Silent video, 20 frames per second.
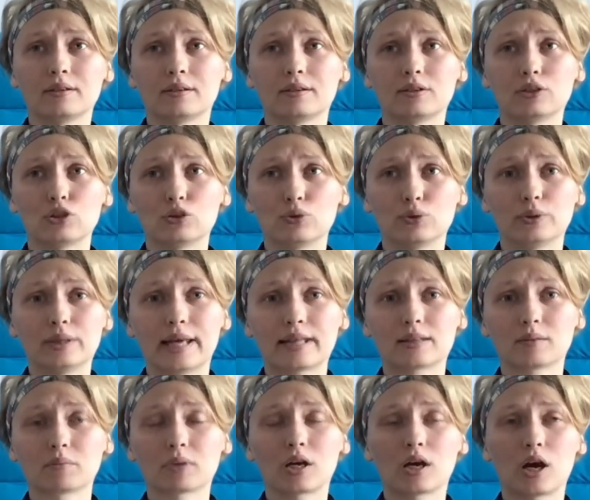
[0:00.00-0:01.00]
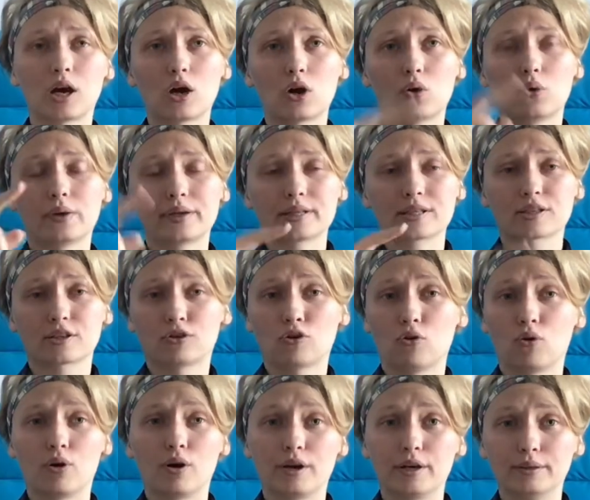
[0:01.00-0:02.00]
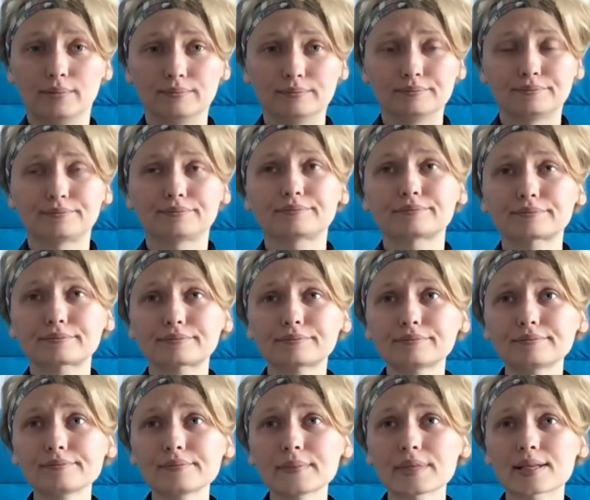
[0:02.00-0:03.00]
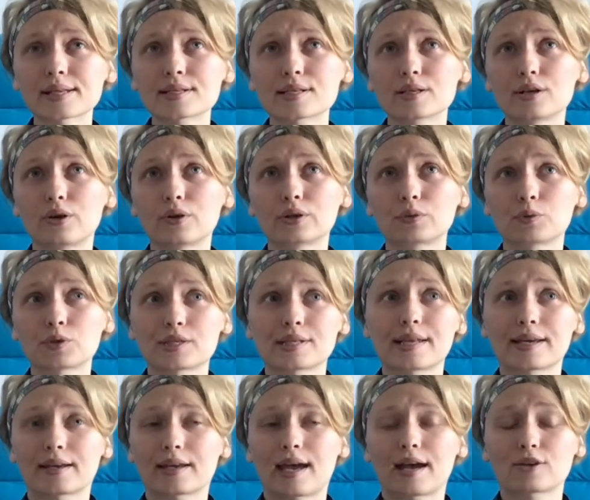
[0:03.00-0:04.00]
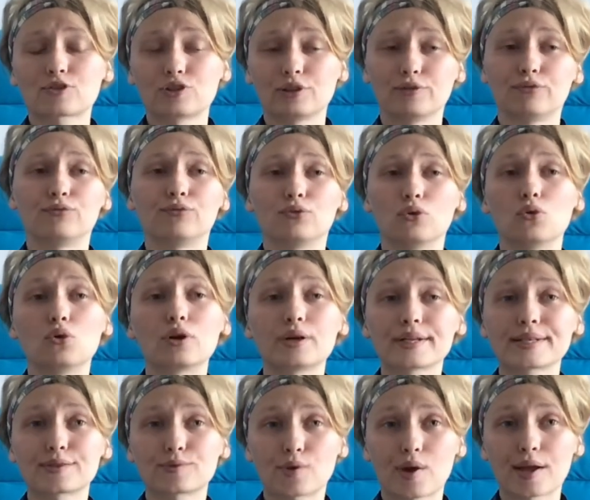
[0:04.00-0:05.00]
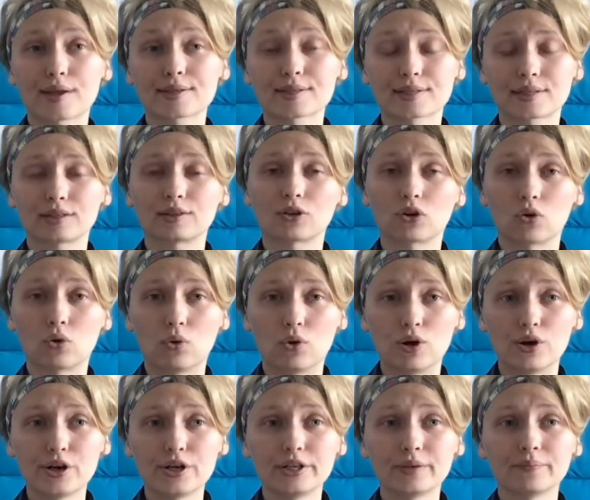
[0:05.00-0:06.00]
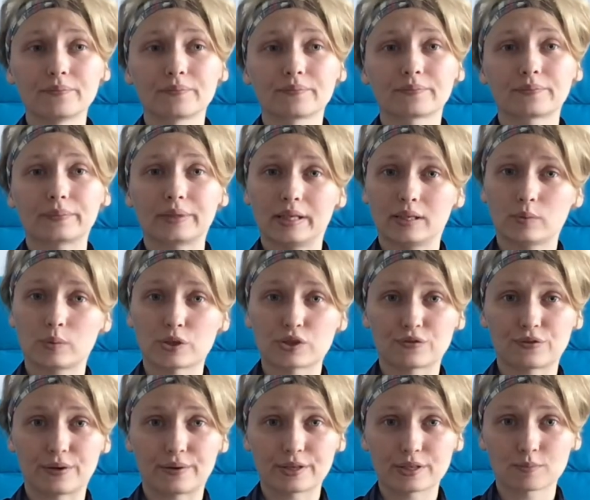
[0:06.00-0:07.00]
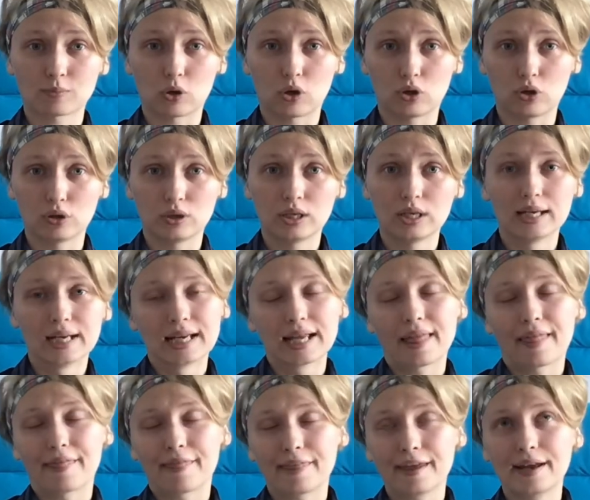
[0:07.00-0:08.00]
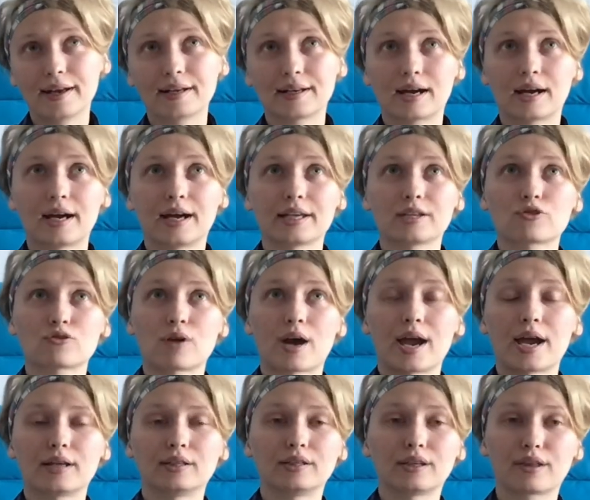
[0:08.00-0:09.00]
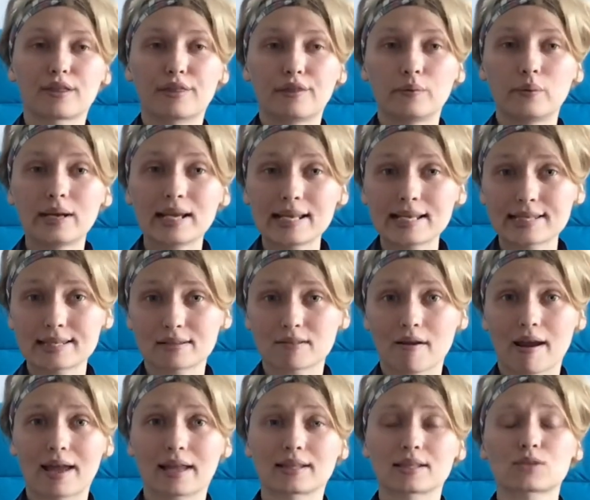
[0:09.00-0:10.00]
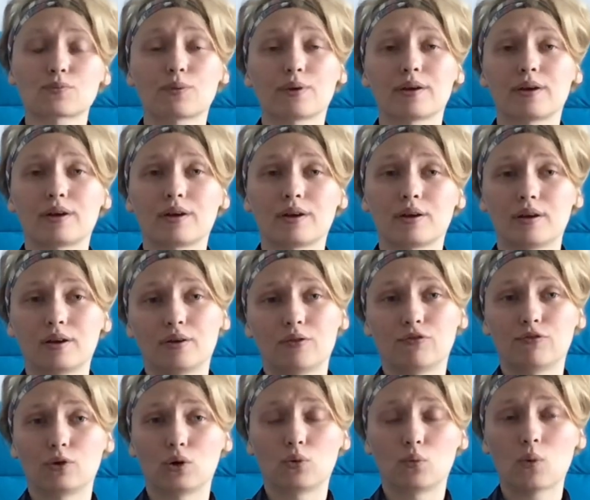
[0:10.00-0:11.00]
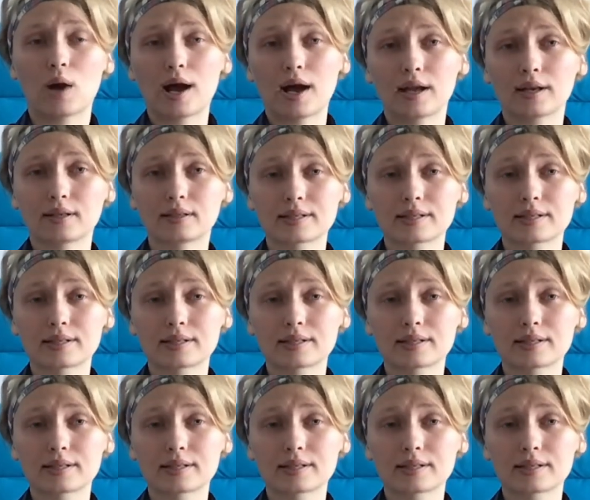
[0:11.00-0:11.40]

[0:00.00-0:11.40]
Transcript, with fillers: you let them go, it's a cord. So it was like actually four strands in a cord, it was very small. Then I tried three strands uh, for one